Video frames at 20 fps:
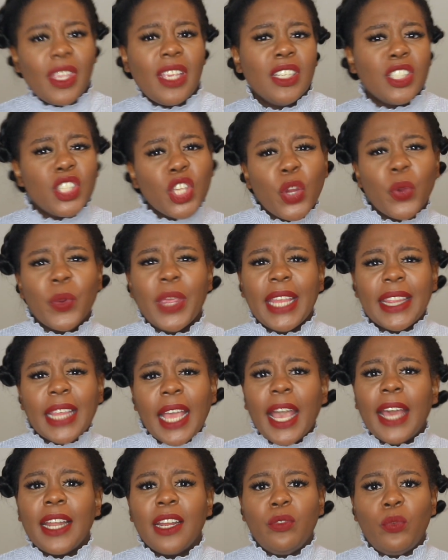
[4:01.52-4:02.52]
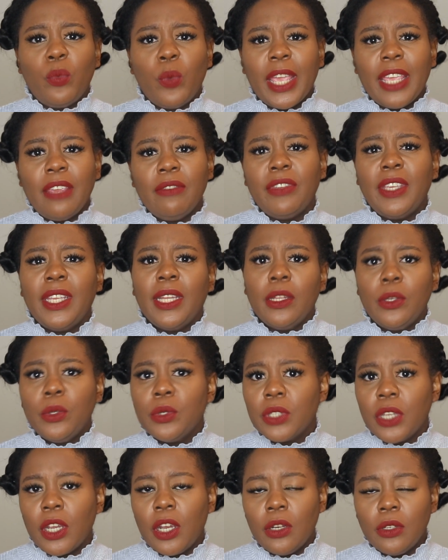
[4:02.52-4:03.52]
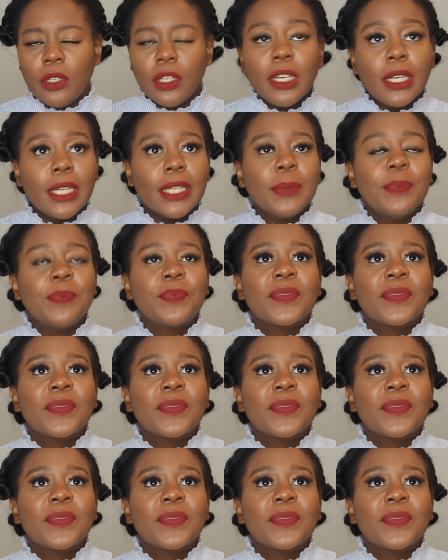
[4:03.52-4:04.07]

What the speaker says: to create that kind of wavy loose curl look.